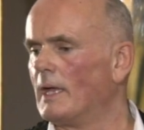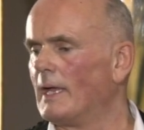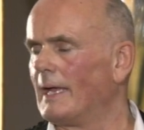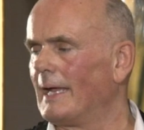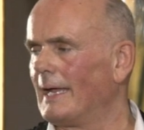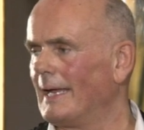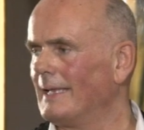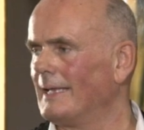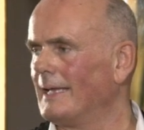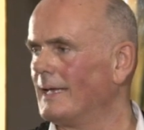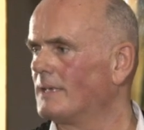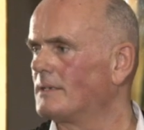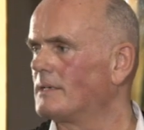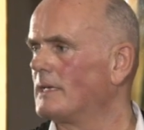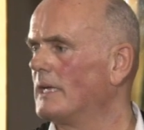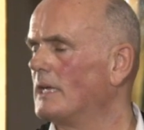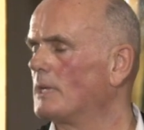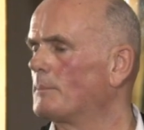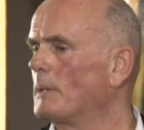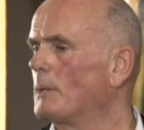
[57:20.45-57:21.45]
In it, he
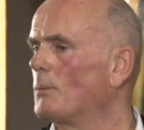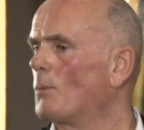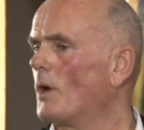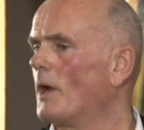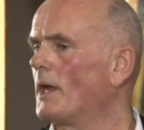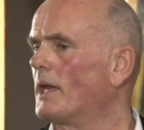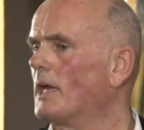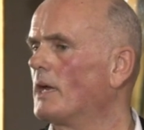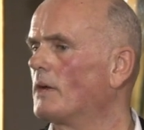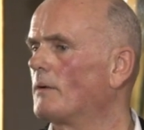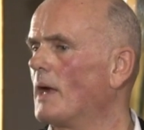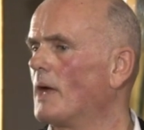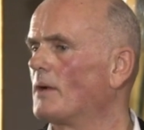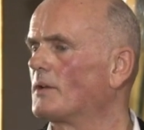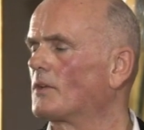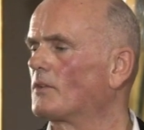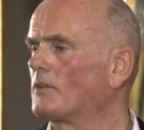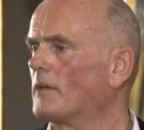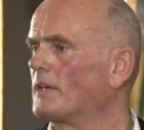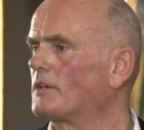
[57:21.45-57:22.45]
had been working around a
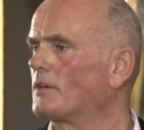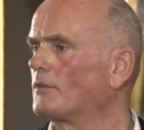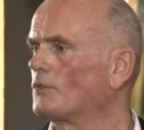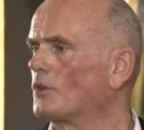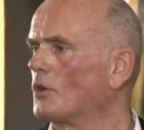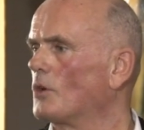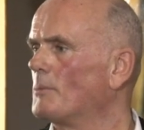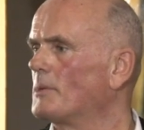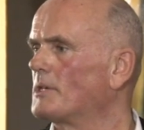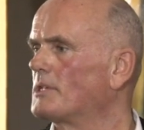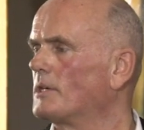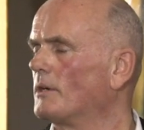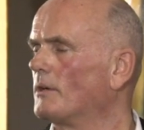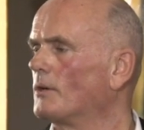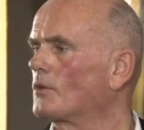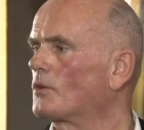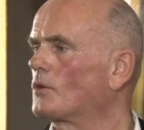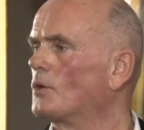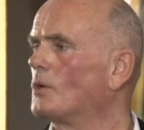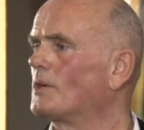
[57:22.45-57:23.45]
set of raw materials
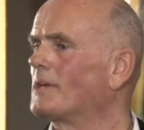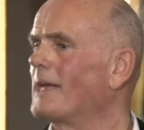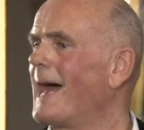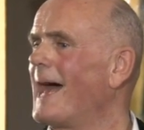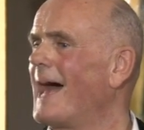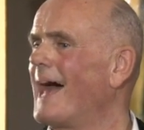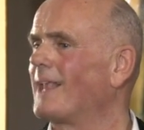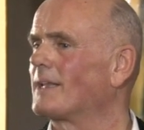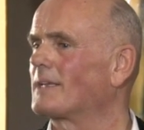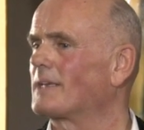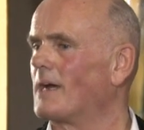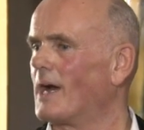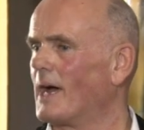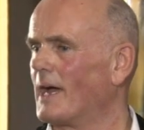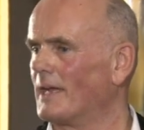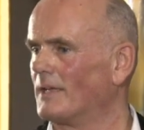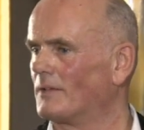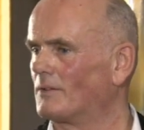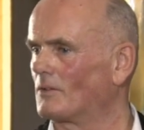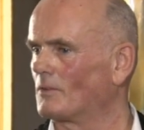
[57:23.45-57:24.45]
called
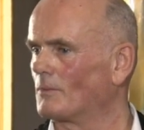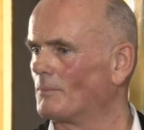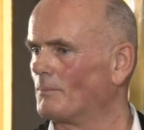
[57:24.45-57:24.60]
aldehydes.